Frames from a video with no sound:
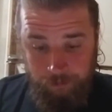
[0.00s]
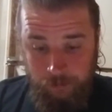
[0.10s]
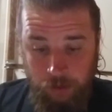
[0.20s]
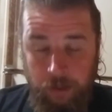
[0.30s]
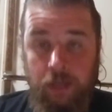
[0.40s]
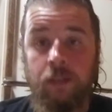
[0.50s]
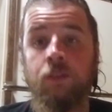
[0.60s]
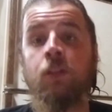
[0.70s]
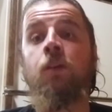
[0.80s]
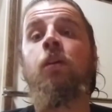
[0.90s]
Okay,
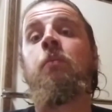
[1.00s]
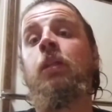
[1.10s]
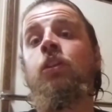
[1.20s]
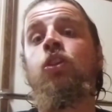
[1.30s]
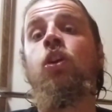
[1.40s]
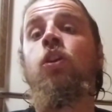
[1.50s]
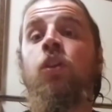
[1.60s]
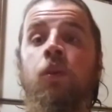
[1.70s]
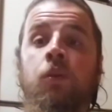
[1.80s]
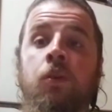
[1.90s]
so I'm going to show
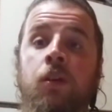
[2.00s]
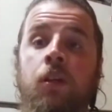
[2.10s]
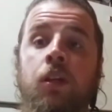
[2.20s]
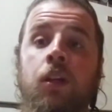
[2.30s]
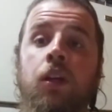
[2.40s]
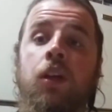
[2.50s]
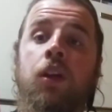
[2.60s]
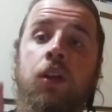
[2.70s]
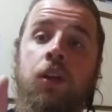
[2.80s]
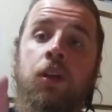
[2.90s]
you
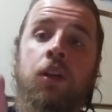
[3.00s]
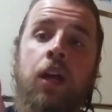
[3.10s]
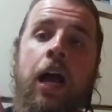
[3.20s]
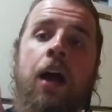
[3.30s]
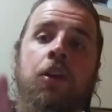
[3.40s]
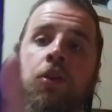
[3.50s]
how you